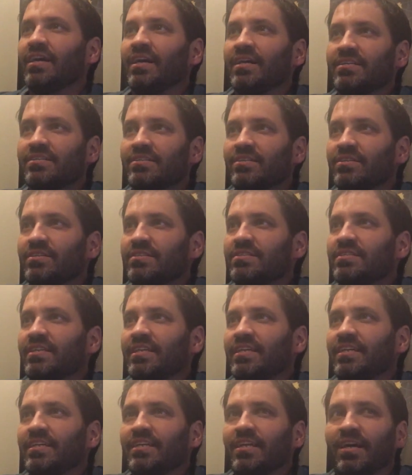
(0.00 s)
I started
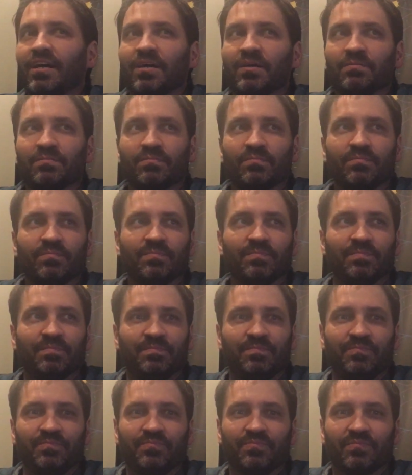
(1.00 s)
seeing
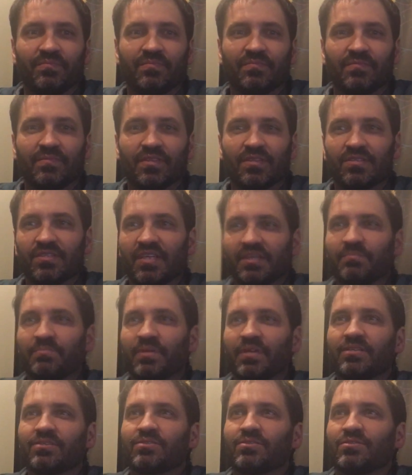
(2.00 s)
the same
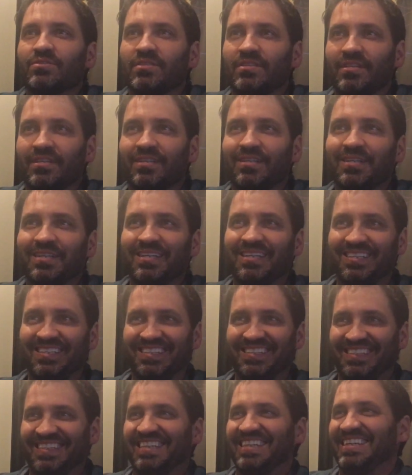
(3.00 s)
pictures that
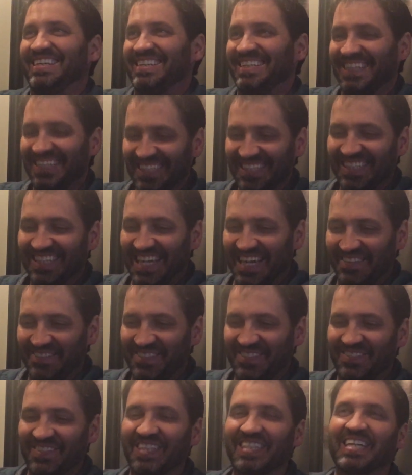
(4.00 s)

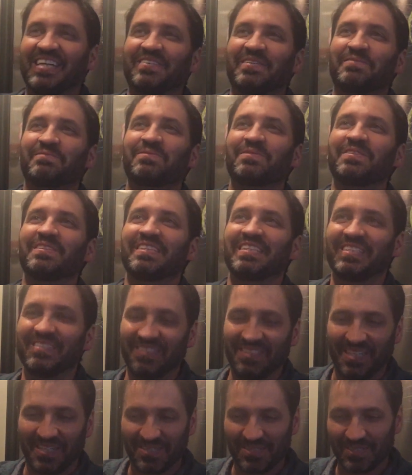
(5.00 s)
after I got referred to you,
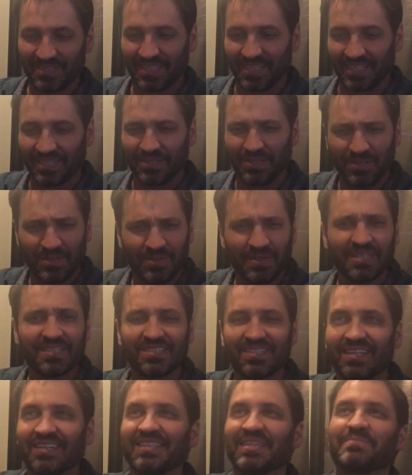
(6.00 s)
and I was looking, I go, oh, I
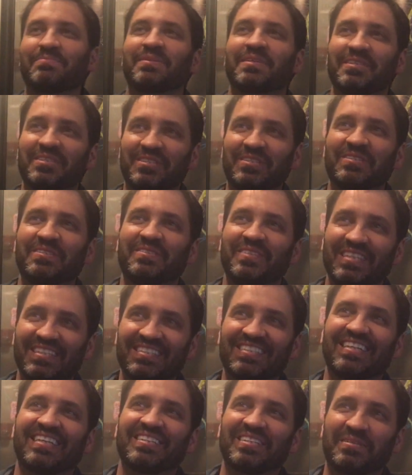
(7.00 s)
saw that picture. Oh, I
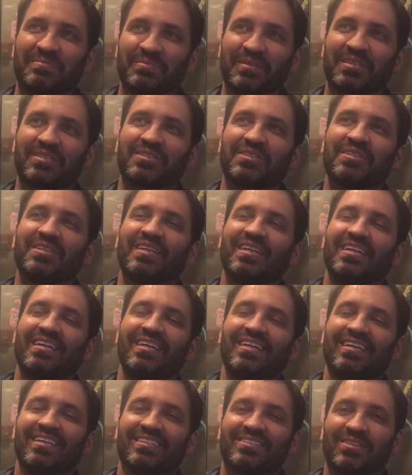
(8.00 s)
saw that picture.
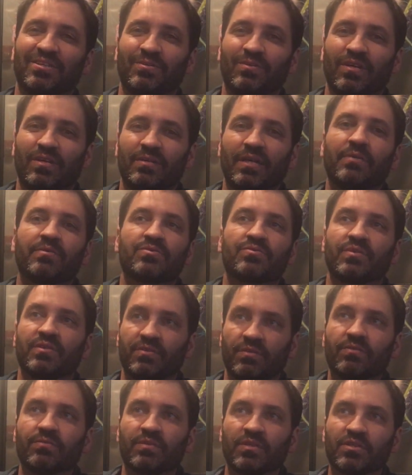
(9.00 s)
Okay. So that was
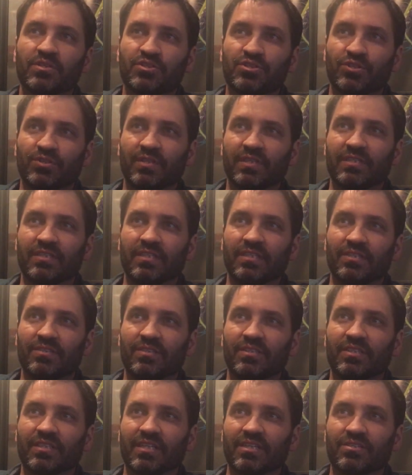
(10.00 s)
reassuring to
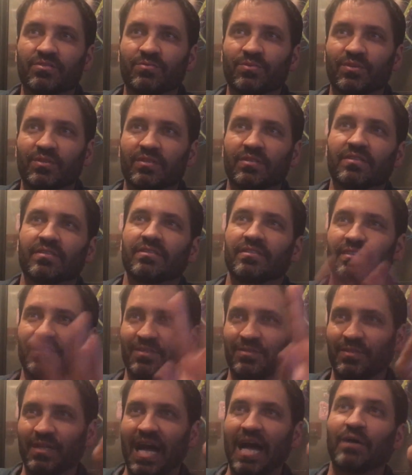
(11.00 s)
know that you guys were,
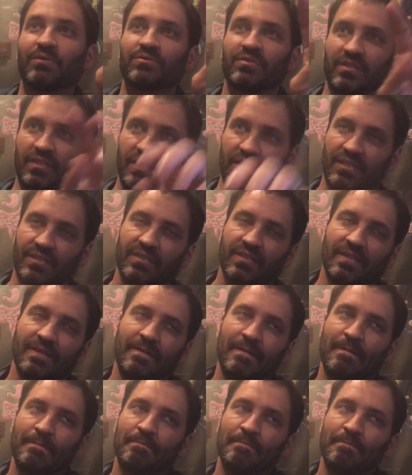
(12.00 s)
out there.